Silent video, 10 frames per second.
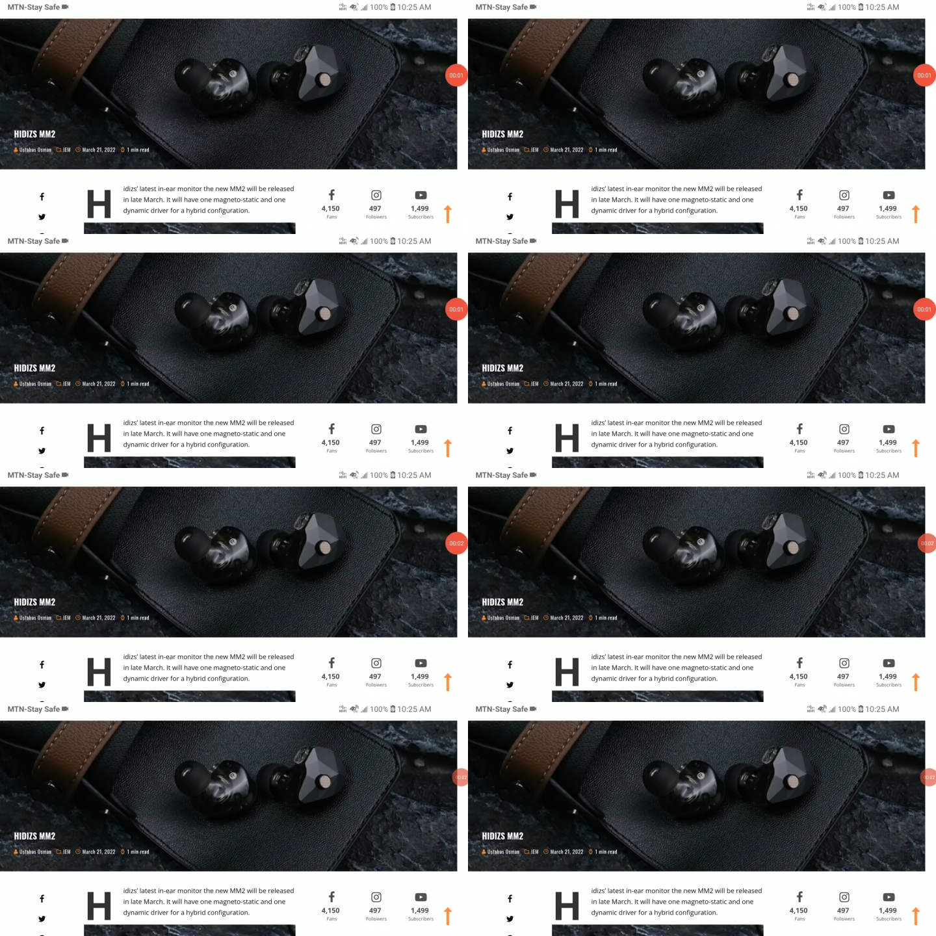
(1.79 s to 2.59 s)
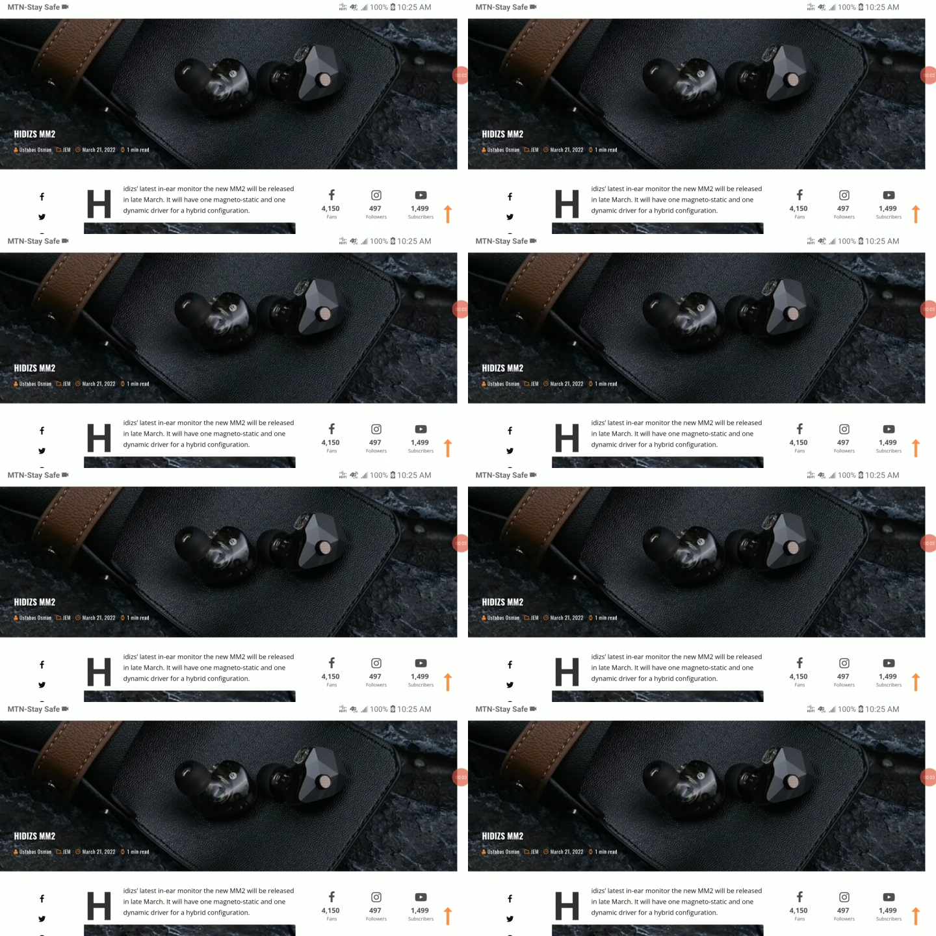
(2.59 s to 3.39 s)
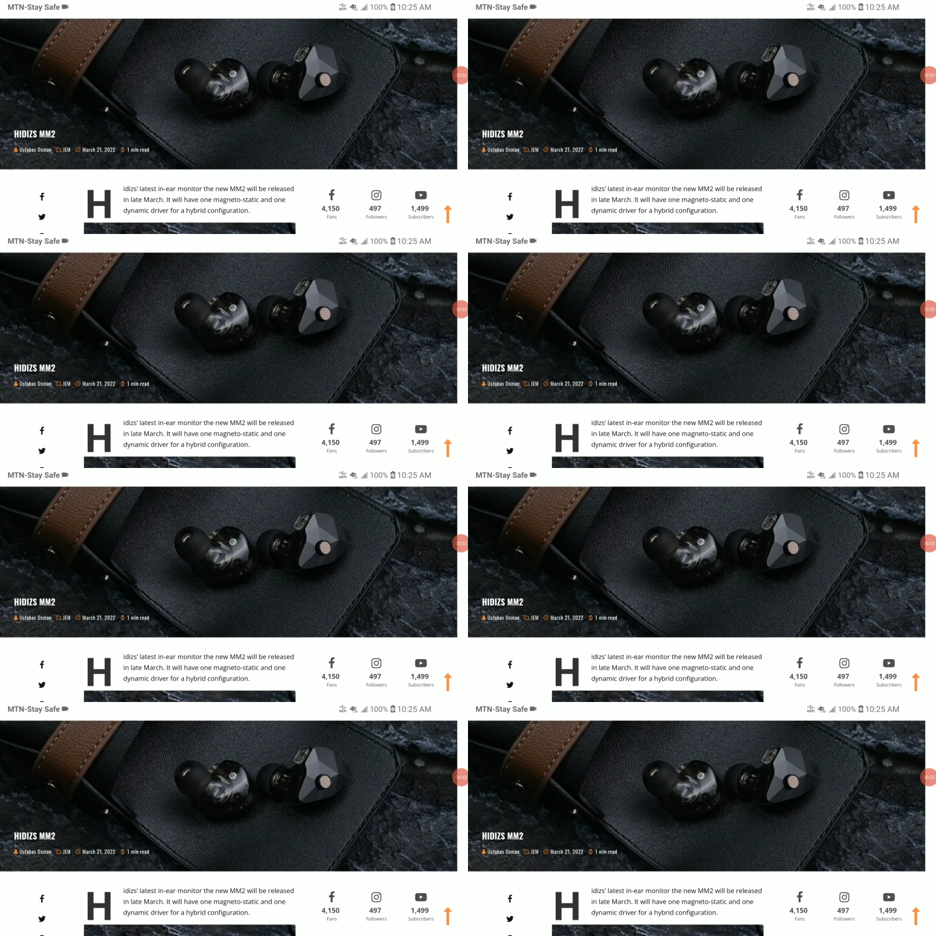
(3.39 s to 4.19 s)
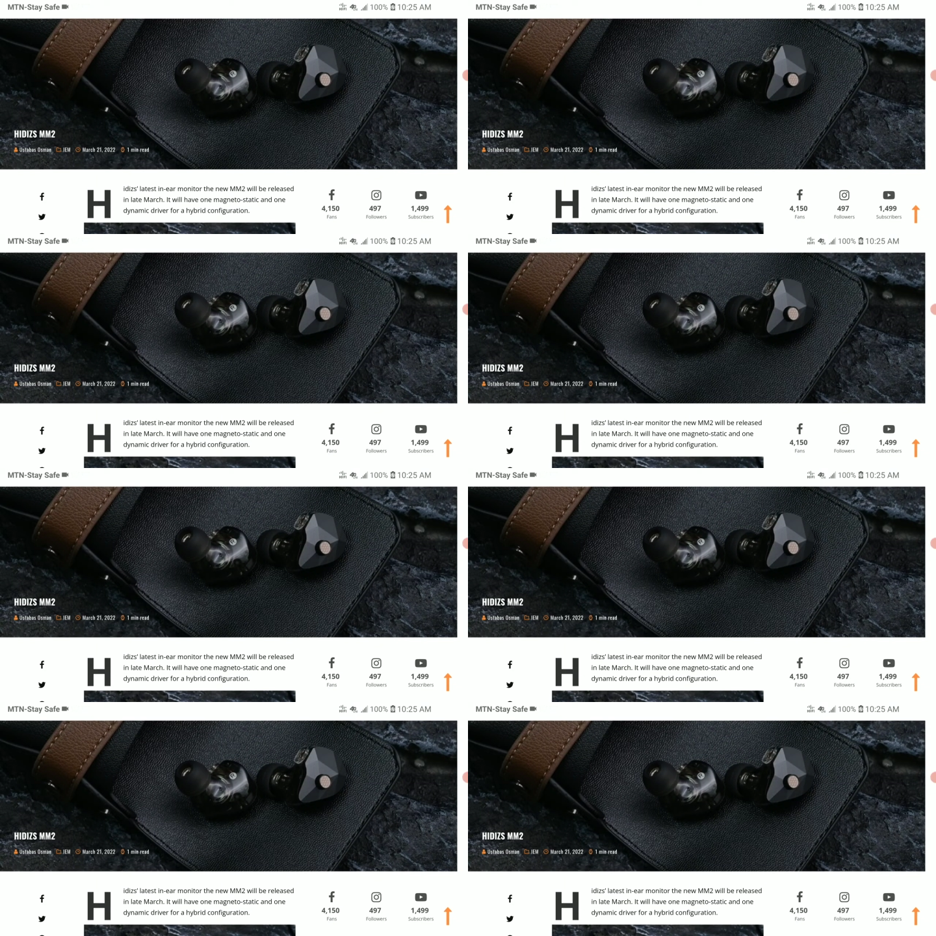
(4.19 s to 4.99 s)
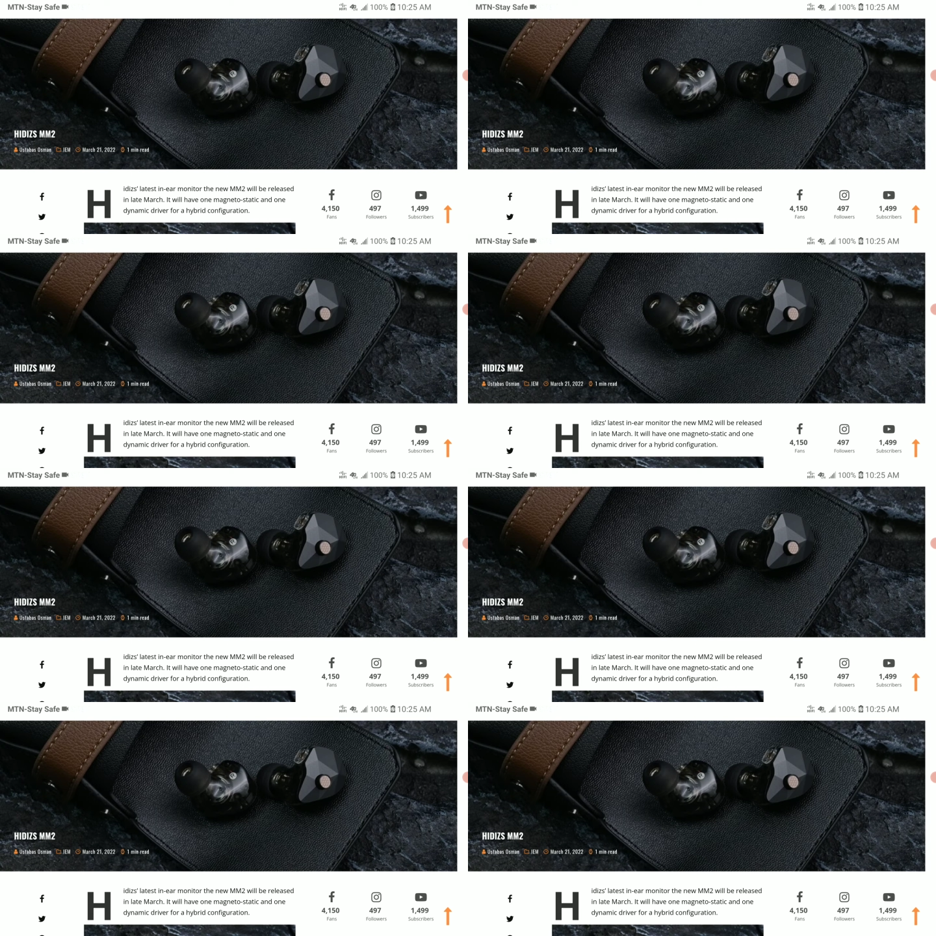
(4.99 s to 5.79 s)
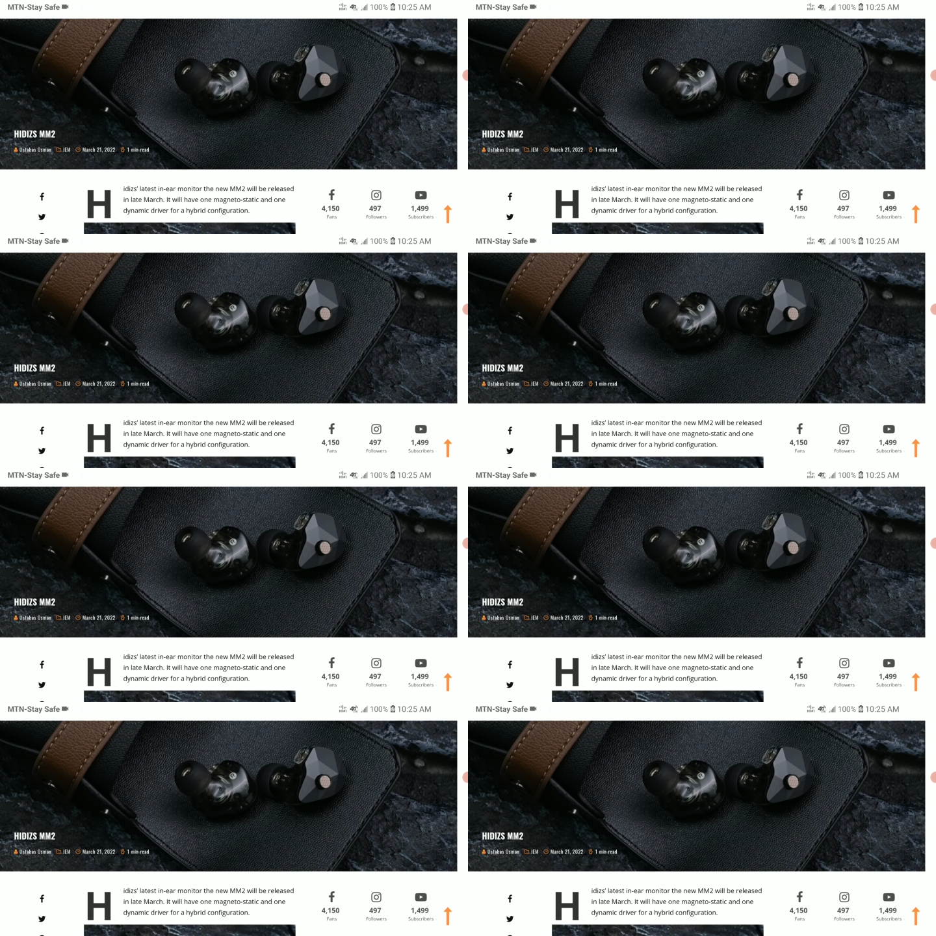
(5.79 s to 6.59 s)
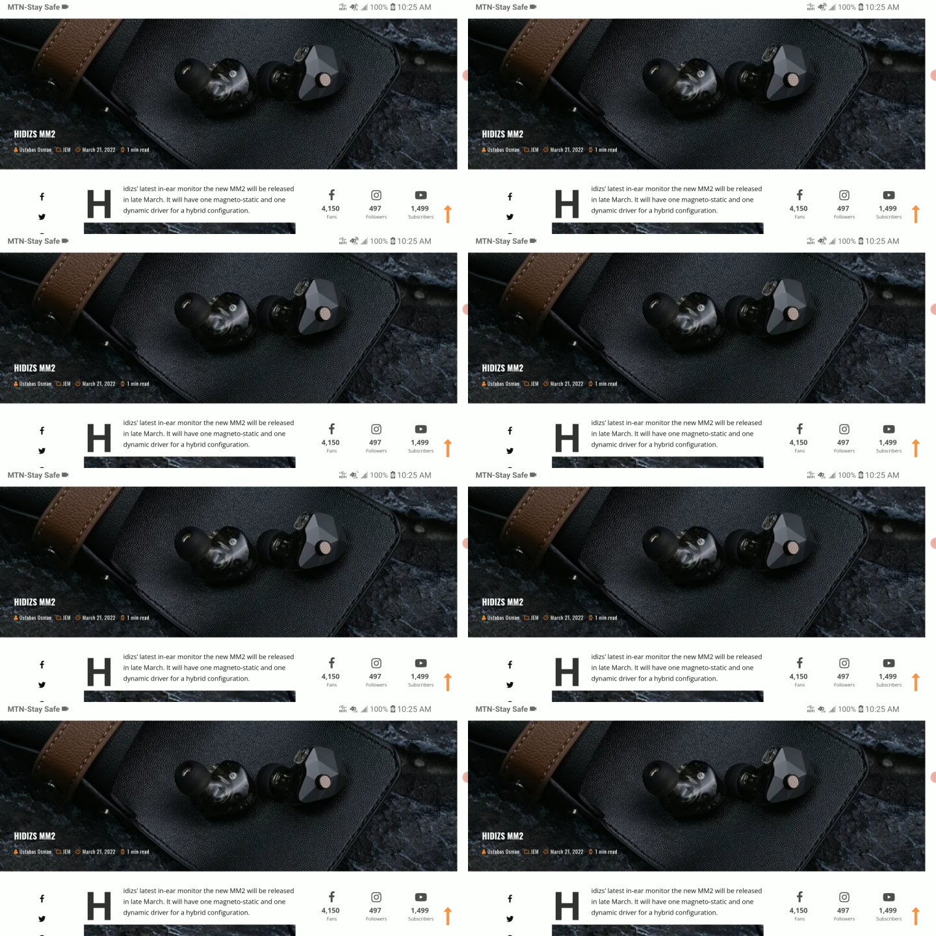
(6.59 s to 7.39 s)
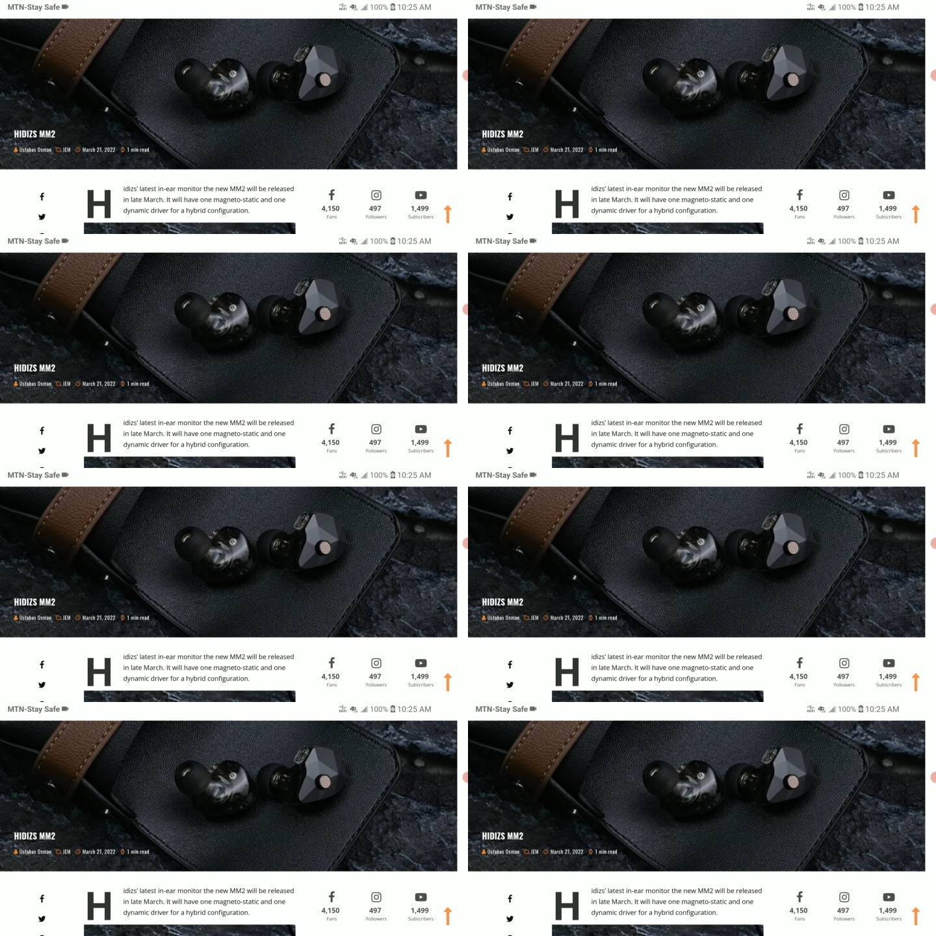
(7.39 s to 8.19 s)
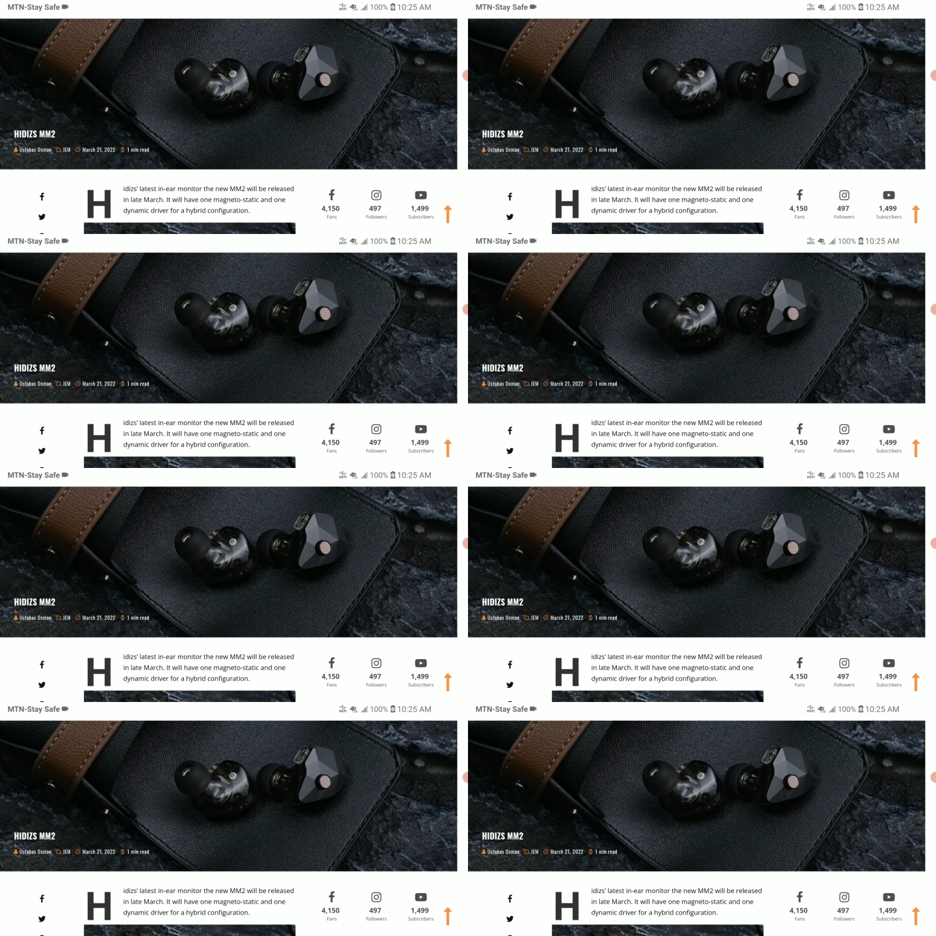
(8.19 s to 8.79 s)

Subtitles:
No face is visible, so there are no lips to read.